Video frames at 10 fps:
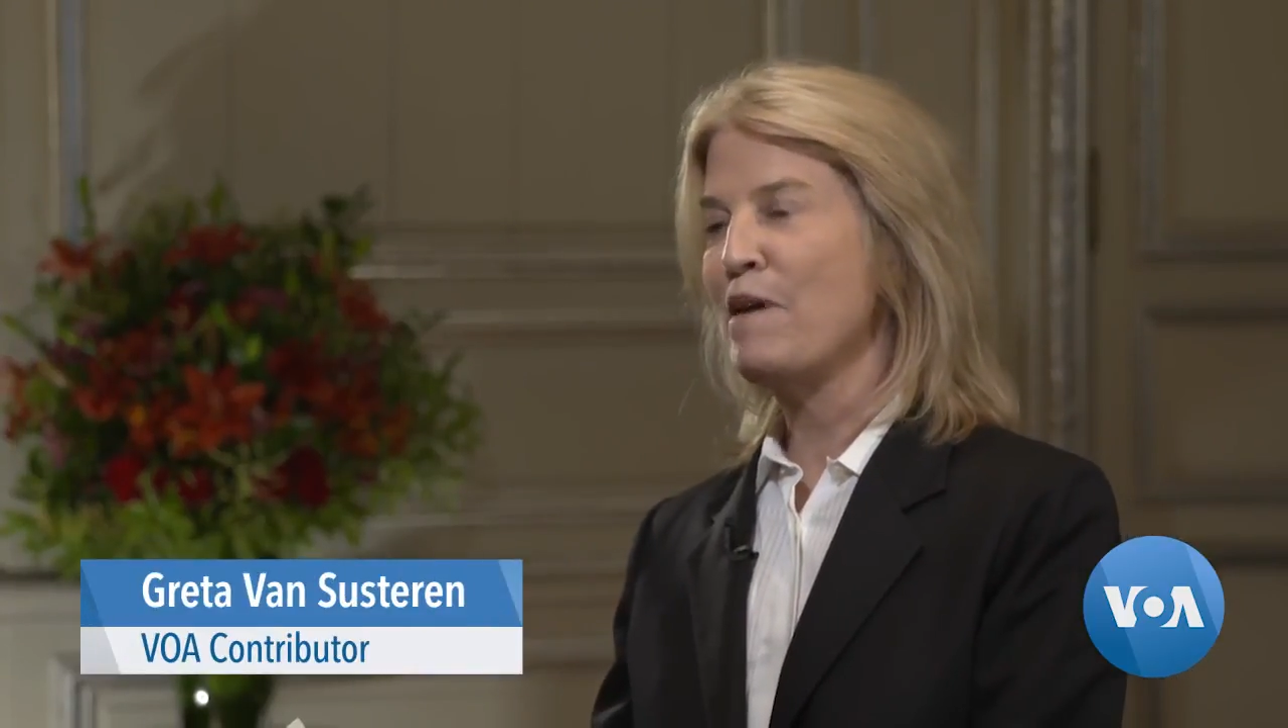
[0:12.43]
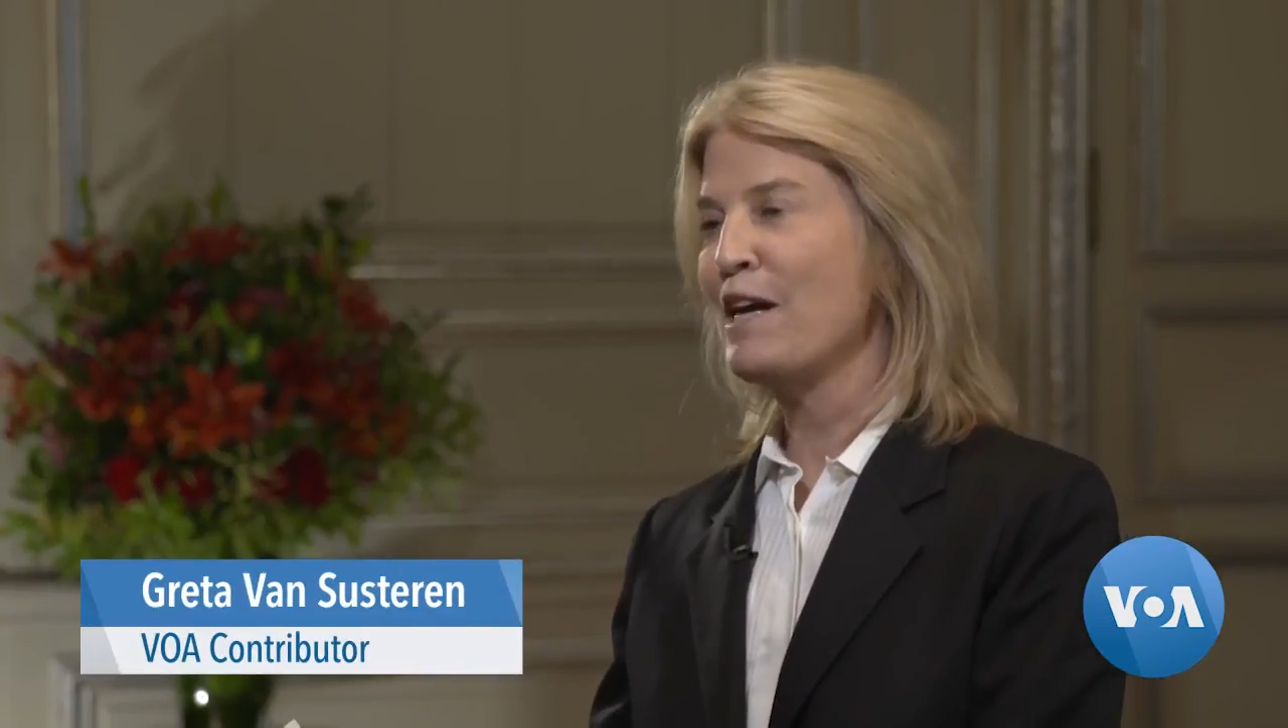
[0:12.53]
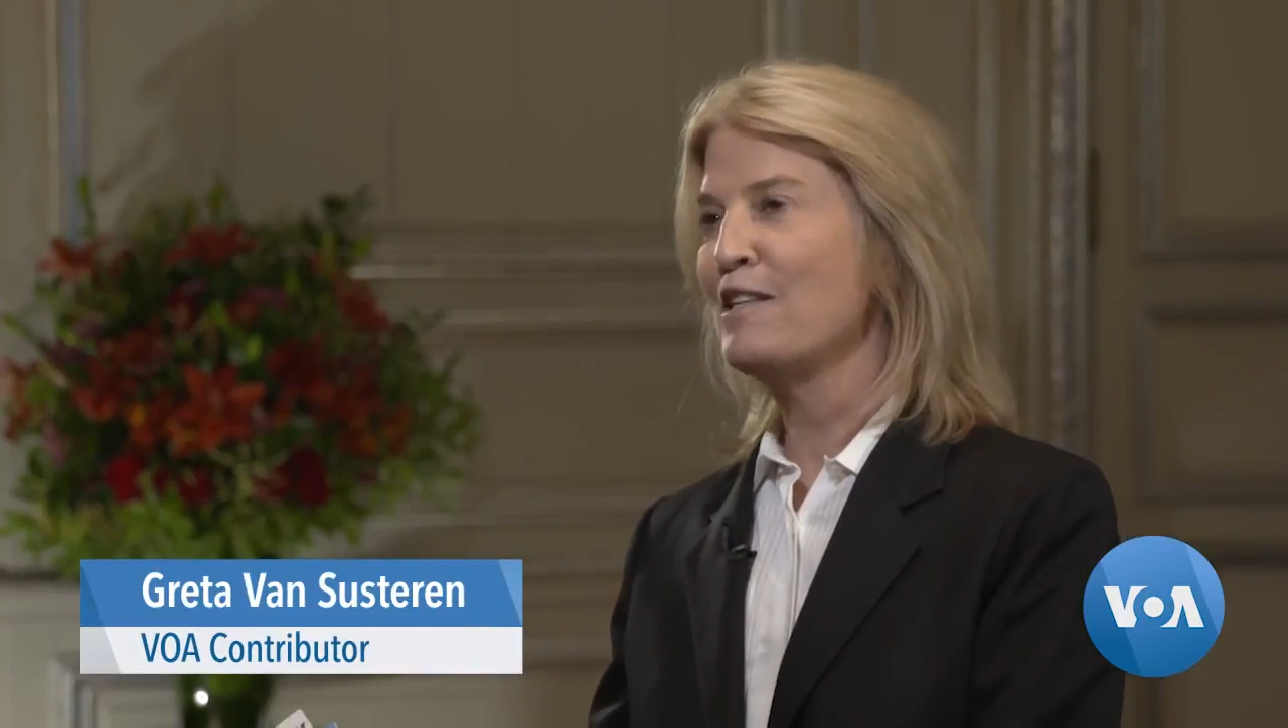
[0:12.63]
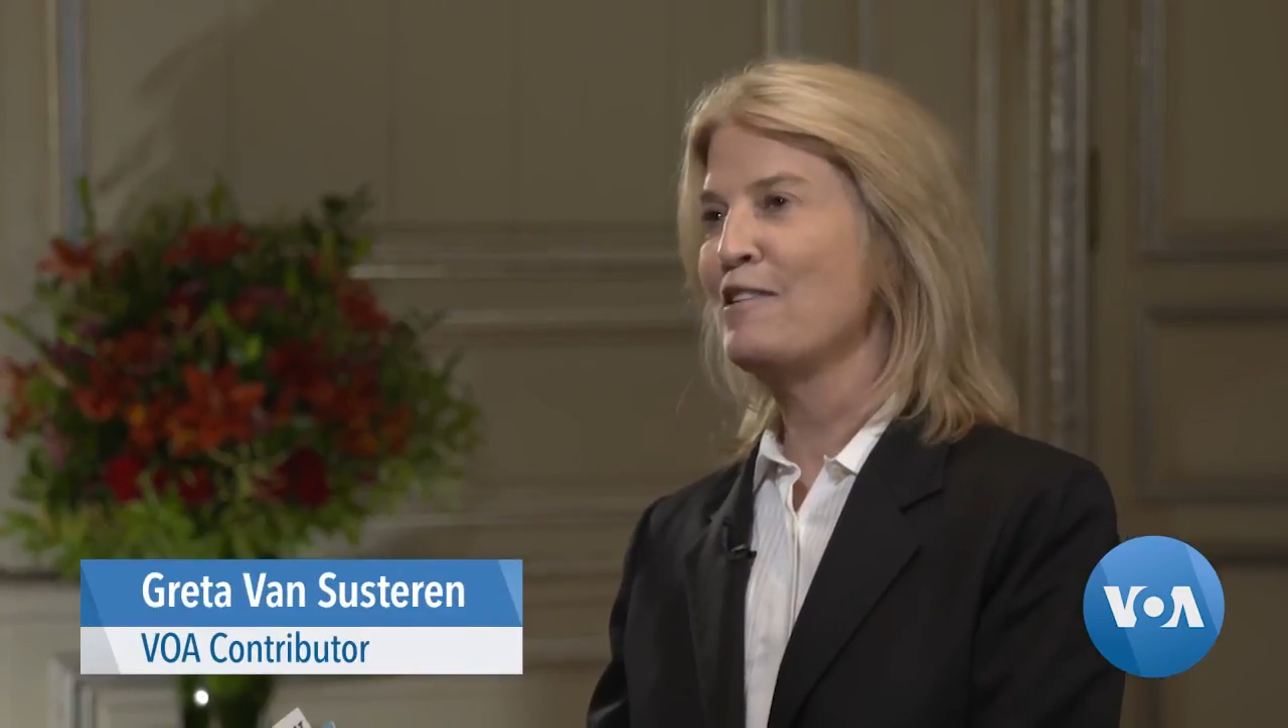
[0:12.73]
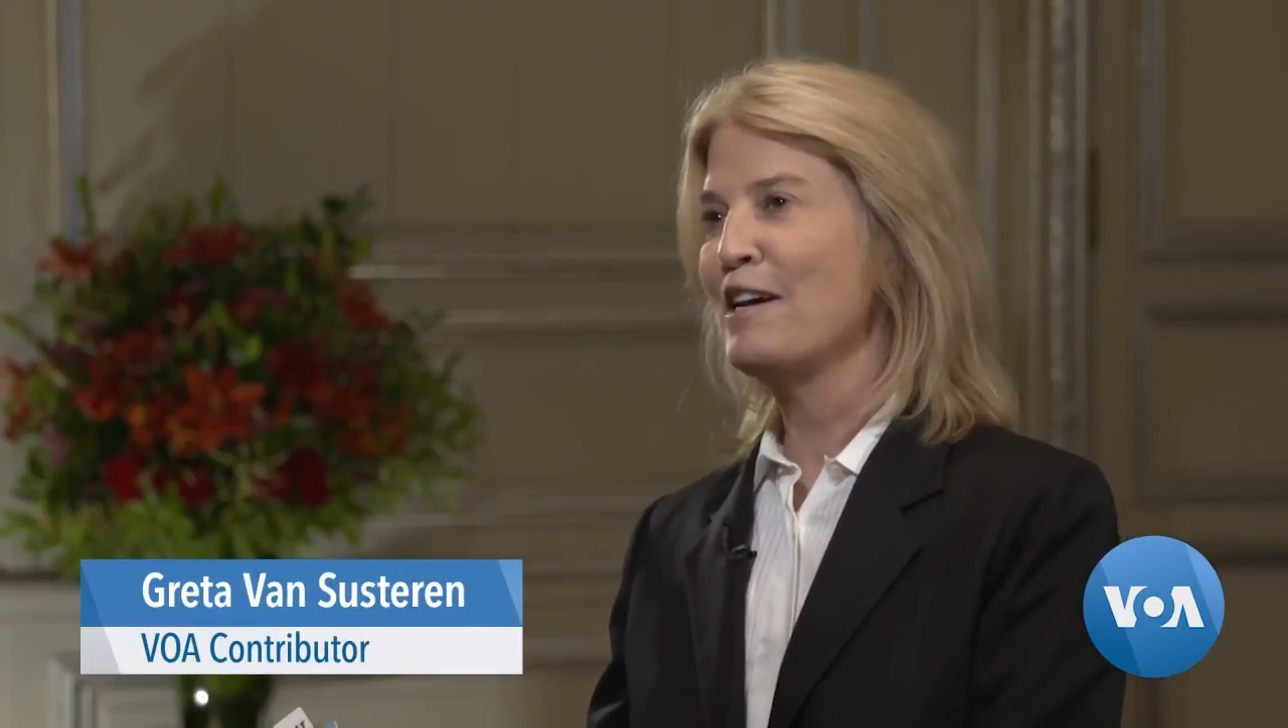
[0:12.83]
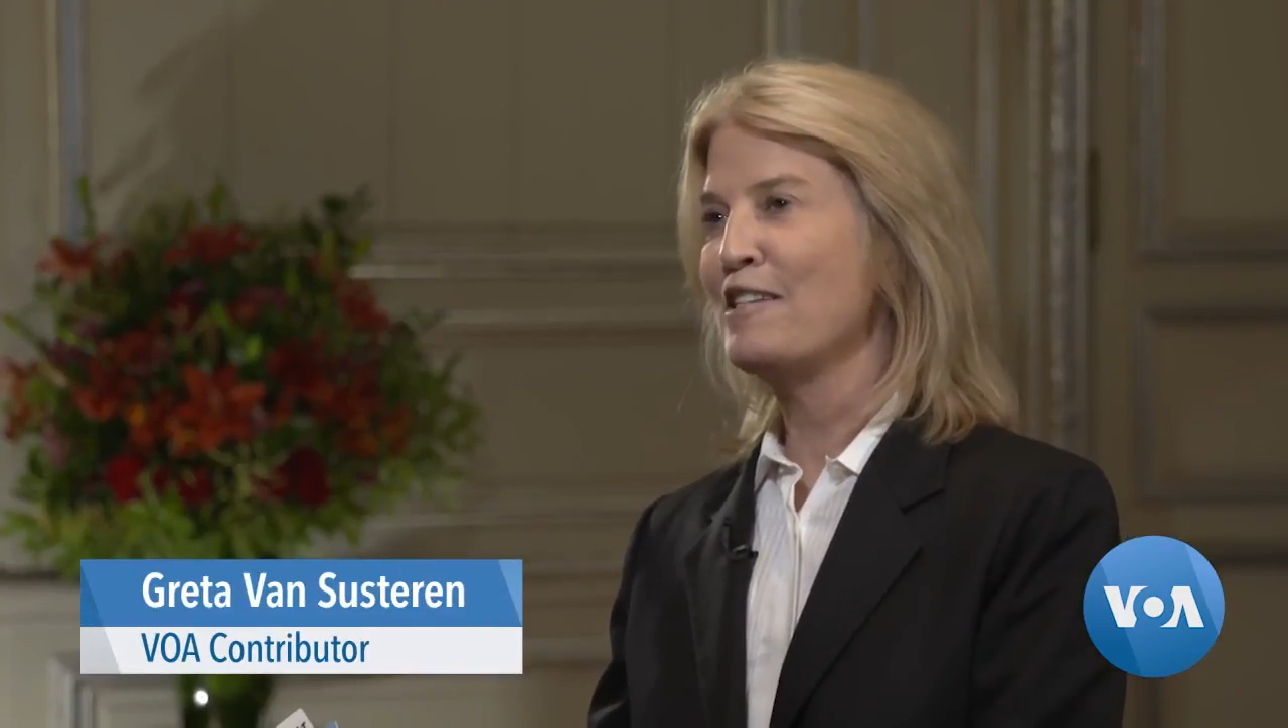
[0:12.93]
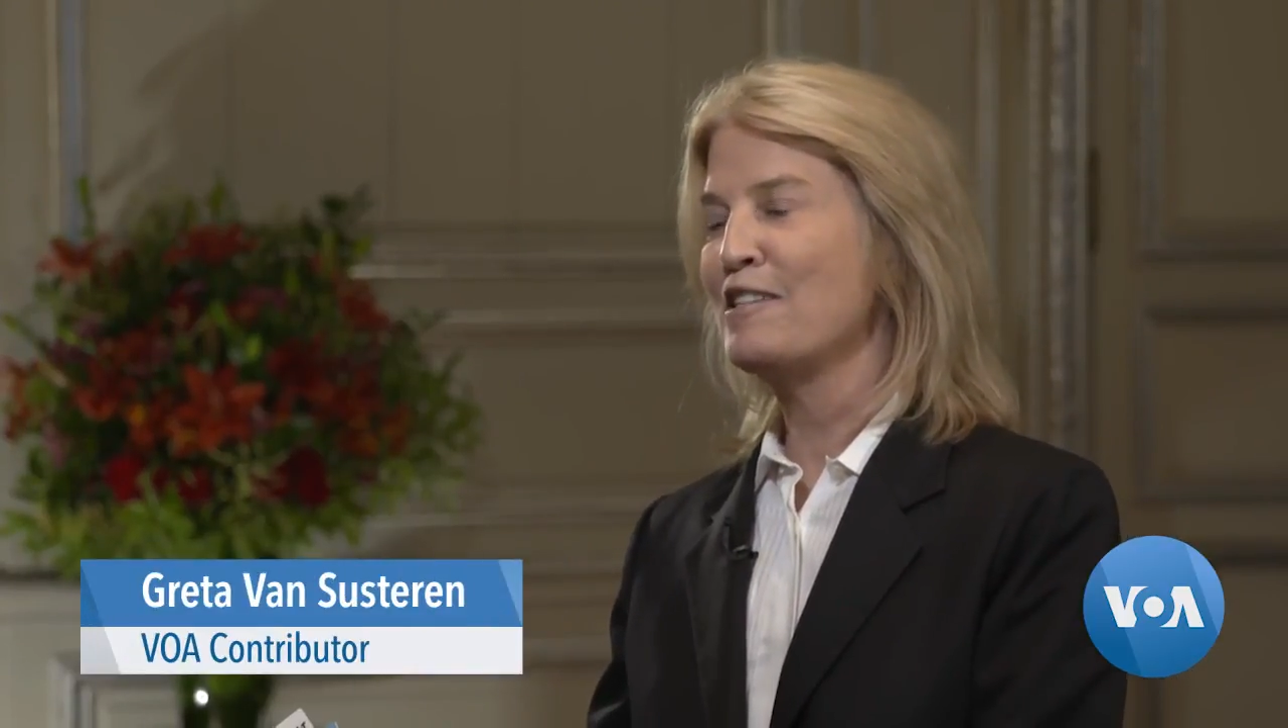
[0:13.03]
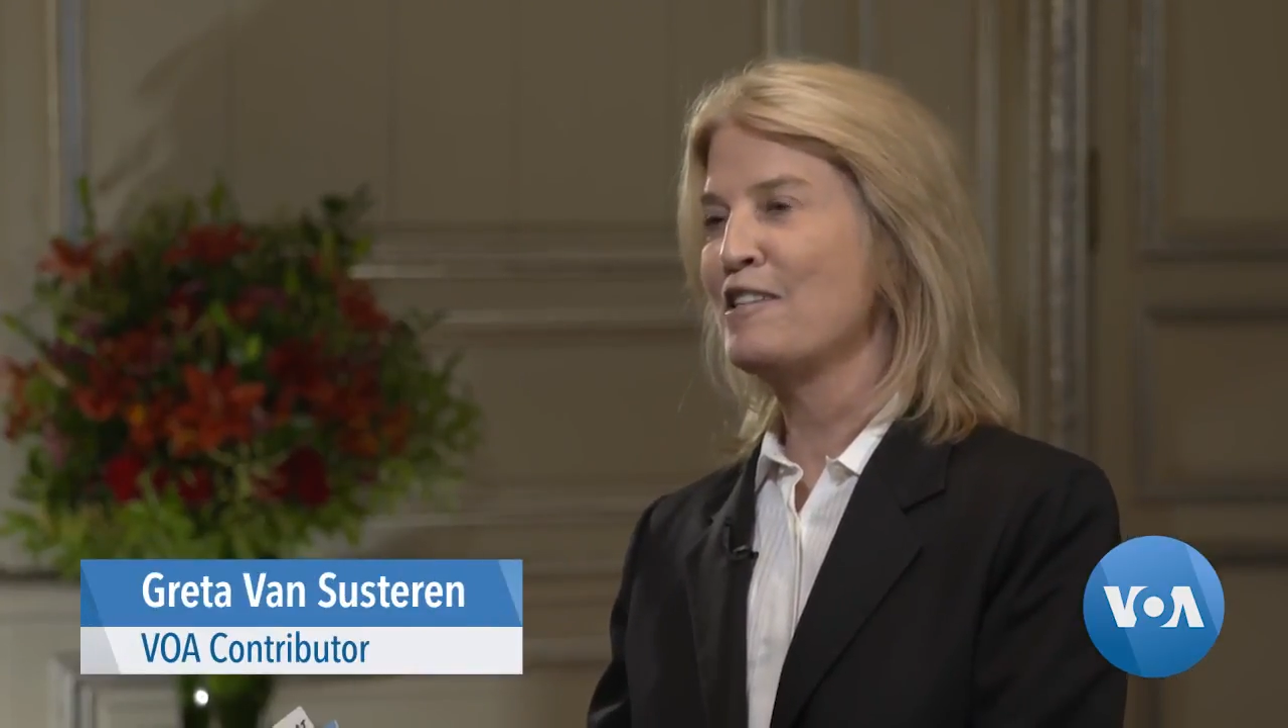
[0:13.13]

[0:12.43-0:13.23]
back in the United